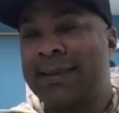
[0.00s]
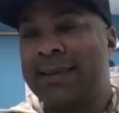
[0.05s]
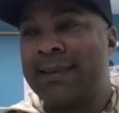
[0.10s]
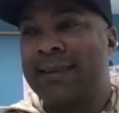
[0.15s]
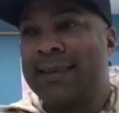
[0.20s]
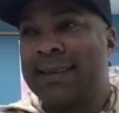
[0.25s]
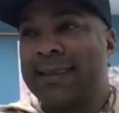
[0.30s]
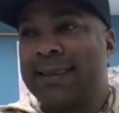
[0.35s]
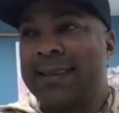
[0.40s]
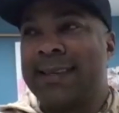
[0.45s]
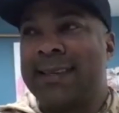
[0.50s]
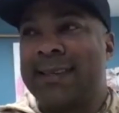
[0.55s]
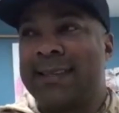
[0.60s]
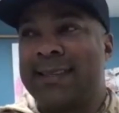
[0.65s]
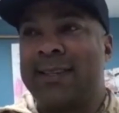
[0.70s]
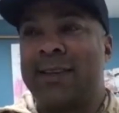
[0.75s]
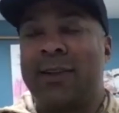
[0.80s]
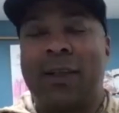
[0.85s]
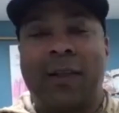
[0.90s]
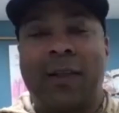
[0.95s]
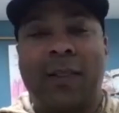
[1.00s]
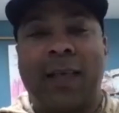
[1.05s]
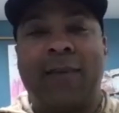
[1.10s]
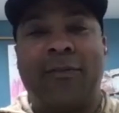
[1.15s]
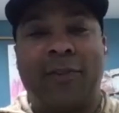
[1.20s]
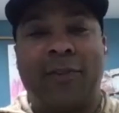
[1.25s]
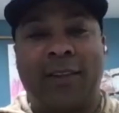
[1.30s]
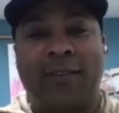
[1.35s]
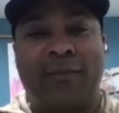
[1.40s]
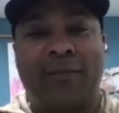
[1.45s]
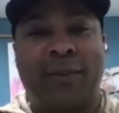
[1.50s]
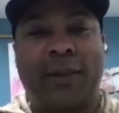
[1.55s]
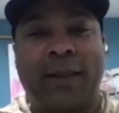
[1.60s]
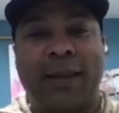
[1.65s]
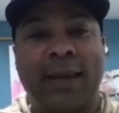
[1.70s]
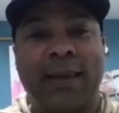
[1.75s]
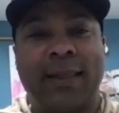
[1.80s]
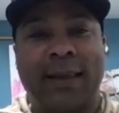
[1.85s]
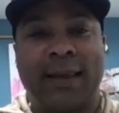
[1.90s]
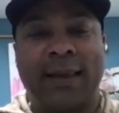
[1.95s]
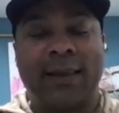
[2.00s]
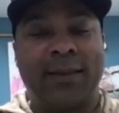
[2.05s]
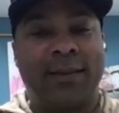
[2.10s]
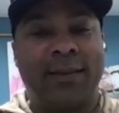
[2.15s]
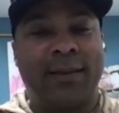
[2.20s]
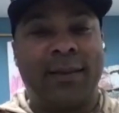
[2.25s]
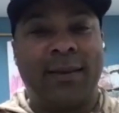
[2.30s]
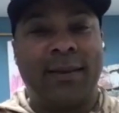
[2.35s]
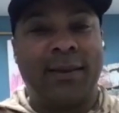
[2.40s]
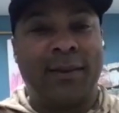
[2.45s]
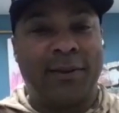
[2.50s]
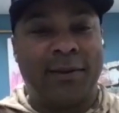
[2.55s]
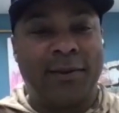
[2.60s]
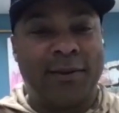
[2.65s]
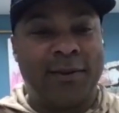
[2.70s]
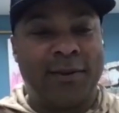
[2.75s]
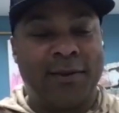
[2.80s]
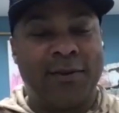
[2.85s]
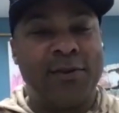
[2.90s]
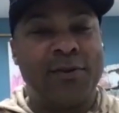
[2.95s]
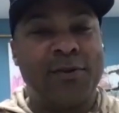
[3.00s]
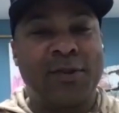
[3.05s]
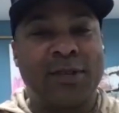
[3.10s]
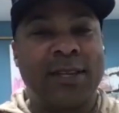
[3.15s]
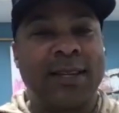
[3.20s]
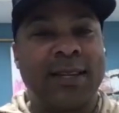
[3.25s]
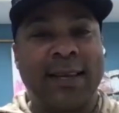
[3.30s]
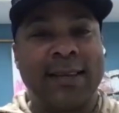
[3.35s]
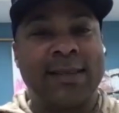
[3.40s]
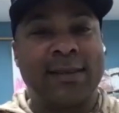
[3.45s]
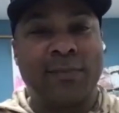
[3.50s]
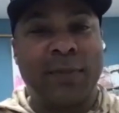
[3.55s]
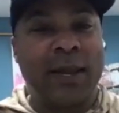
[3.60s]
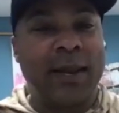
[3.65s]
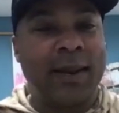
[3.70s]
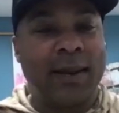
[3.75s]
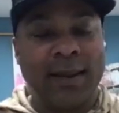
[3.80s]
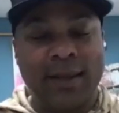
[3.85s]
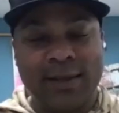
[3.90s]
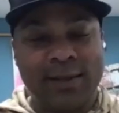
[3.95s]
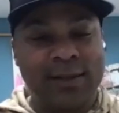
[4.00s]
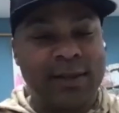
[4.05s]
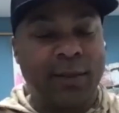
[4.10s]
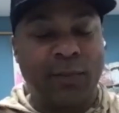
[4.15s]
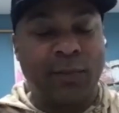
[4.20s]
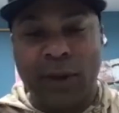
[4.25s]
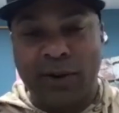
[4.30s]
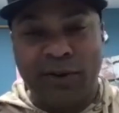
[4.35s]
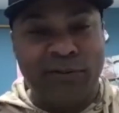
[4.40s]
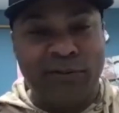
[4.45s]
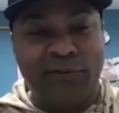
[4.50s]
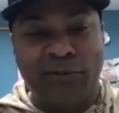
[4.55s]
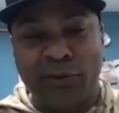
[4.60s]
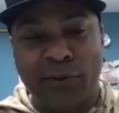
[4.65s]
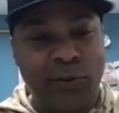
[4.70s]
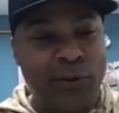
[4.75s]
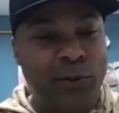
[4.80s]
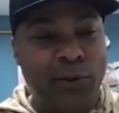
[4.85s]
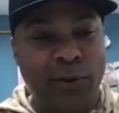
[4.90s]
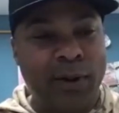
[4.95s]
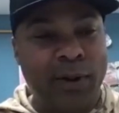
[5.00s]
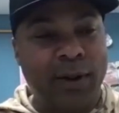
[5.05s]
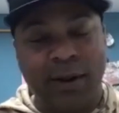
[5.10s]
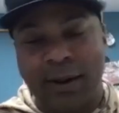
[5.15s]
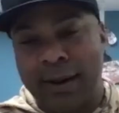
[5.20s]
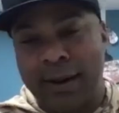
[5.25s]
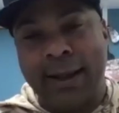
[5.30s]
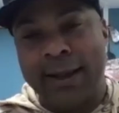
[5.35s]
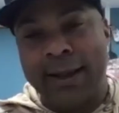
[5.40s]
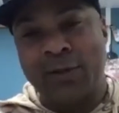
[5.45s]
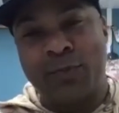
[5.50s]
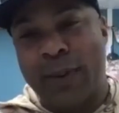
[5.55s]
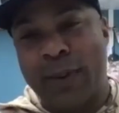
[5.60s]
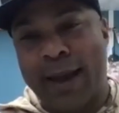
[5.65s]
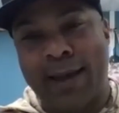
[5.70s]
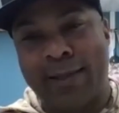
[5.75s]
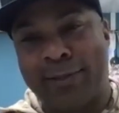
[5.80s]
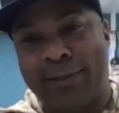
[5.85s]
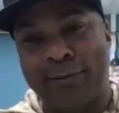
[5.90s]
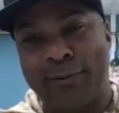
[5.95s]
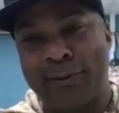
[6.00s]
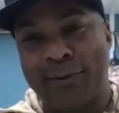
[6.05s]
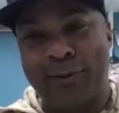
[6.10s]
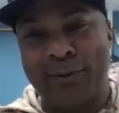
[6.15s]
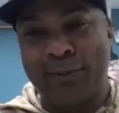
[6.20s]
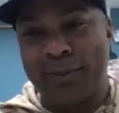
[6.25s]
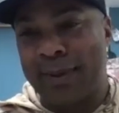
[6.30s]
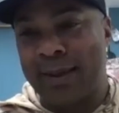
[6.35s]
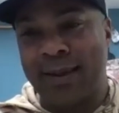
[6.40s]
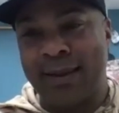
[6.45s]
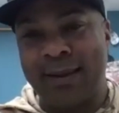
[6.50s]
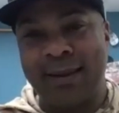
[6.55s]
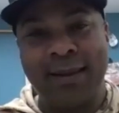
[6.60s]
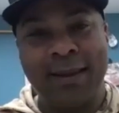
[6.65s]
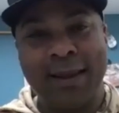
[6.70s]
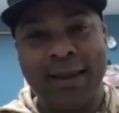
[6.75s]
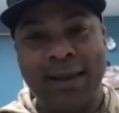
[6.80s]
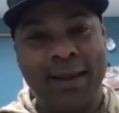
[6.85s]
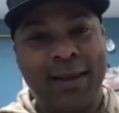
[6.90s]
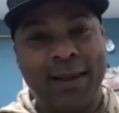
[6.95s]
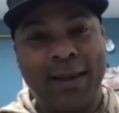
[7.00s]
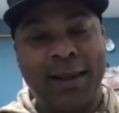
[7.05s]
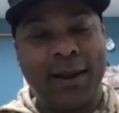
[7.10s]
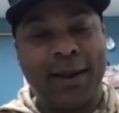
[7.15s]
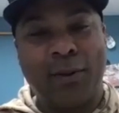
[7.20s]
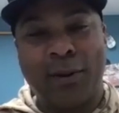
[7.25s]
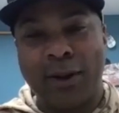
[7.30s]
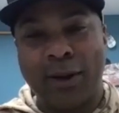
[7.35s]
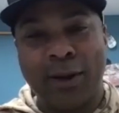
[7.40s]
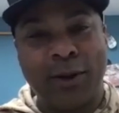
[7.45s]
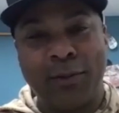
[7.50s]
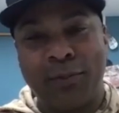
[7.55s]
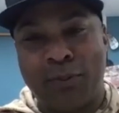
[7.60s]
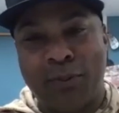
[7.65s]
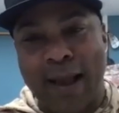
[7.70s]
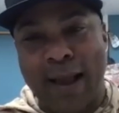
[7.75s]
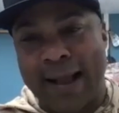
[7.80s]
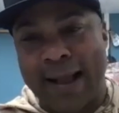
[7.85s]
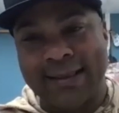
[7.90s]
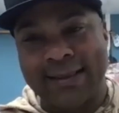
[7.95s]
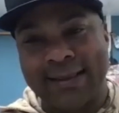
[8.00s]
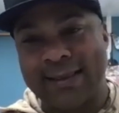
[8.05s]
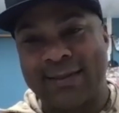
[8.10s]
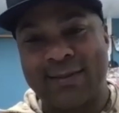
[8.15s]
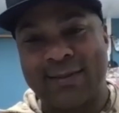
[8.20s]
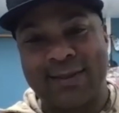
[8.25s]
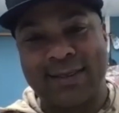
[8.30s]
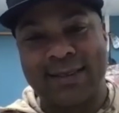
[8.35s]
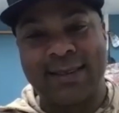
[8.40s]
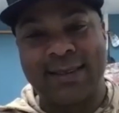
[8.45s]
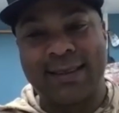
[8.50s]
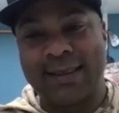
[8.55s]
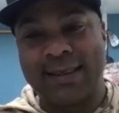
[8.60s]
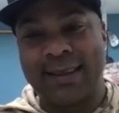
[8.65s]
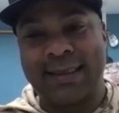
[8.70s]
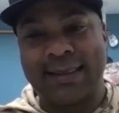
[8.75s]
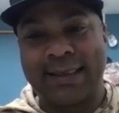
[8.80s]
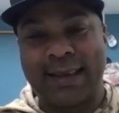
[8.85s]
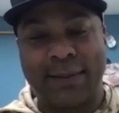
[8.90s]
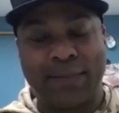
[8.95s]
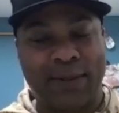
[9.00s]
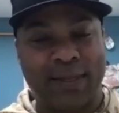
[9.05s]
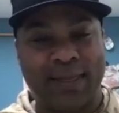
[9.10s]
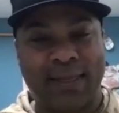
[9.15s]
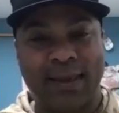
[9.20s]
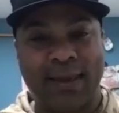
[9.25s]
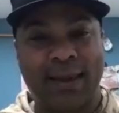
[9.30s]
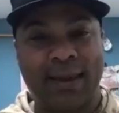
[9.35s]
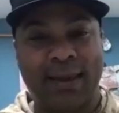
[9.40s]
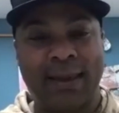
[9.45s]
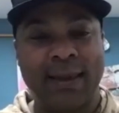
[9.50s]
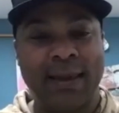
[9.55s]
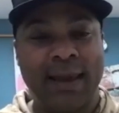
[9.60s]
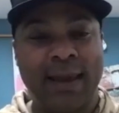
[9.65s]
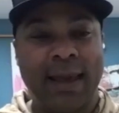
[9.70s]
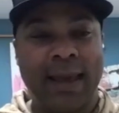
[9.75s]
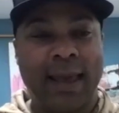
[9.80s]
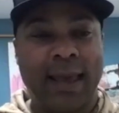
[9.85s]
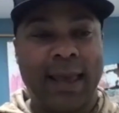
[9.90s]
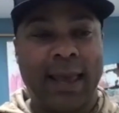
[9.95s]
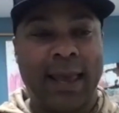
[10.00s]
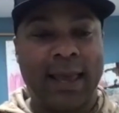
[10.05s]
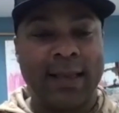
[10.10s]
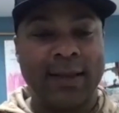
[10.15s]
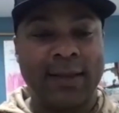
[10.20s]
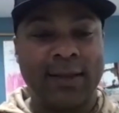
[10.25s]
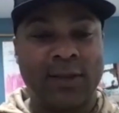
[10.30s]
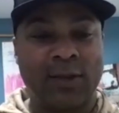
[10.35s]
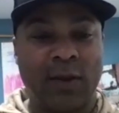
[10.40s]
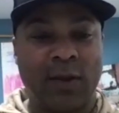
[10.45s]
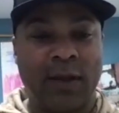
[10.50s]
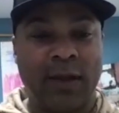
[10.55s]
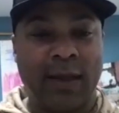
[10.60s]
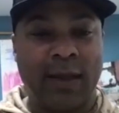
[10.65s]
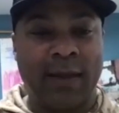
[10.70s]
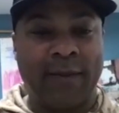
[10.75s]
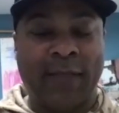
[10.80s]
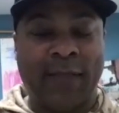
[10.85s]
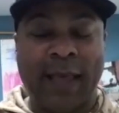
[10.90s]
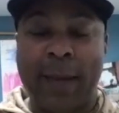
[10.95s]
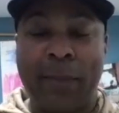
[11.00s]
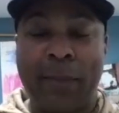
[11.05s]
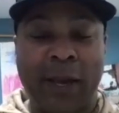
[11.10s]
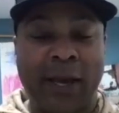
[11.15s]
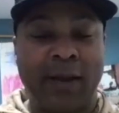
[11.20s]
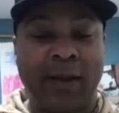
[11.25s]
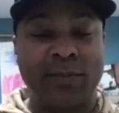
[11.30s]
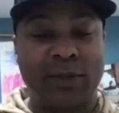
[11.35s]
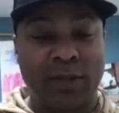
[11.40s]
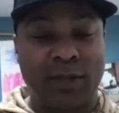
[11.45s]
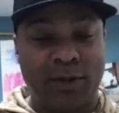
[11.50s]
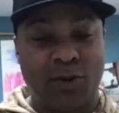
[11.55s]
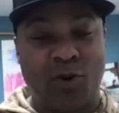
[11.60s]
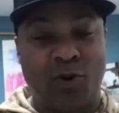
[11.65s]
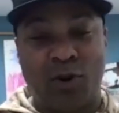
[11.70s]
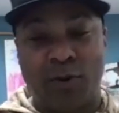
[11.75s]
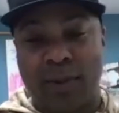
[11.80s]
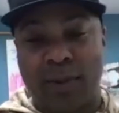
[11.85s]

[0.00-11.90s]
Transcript: it's still a level of play that you're used to. Nice amenities like better food and a nice bathroom, and a good practice facility type of thing. So if that becomes the norm